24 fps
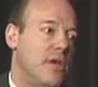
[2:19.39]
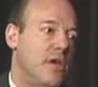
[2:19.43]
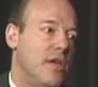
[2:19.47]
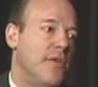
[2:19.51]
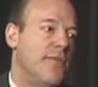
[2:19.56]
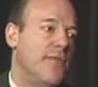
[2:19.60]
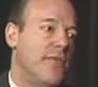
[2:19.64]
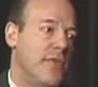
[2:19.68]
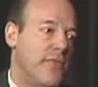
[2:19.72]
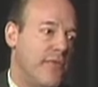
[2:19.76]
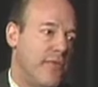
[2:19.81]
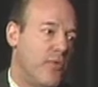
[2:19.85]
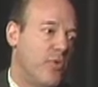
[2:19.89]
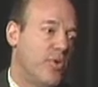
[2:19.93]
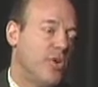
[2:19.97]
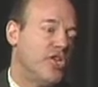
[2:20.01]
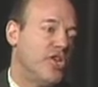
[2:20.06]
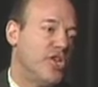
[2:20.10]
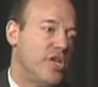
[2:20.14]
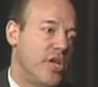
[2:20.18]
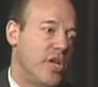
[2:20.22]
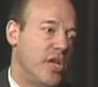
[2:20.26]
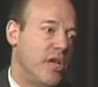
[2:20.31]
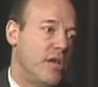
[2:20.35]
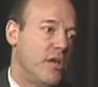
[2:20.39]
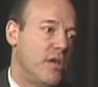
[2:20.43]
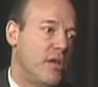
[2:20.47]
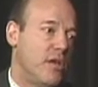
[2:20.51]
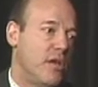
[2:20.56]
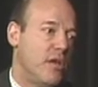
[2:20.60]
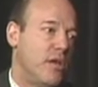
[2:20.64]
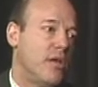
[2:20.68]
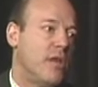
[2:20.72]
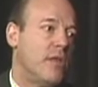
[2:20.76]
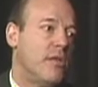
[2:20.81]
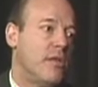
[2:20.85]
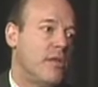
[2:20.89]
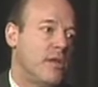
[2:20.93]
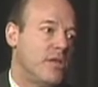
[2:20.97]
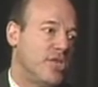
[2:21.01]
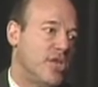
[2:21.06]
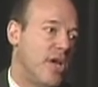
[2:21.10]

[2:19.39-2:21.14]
If you're fortunate, the